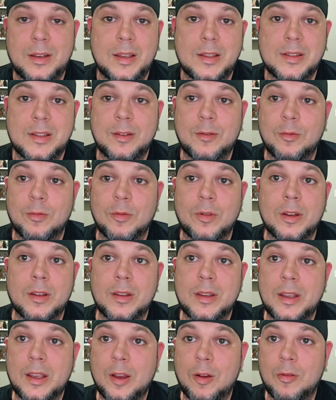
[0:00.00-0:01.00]
Is it
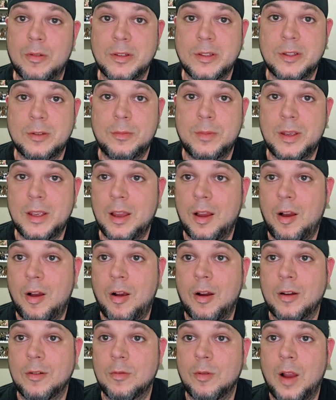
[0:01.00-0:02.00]
really going to be a
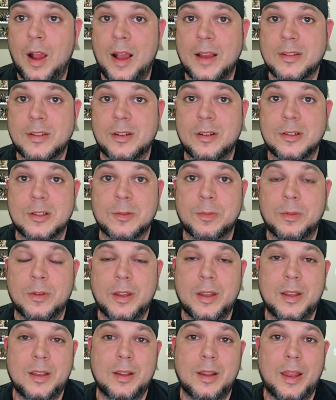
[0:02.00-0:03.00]
hard roster
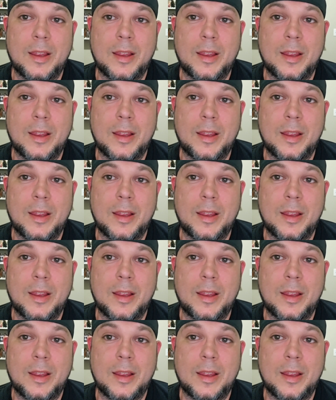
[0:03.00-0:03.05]
split?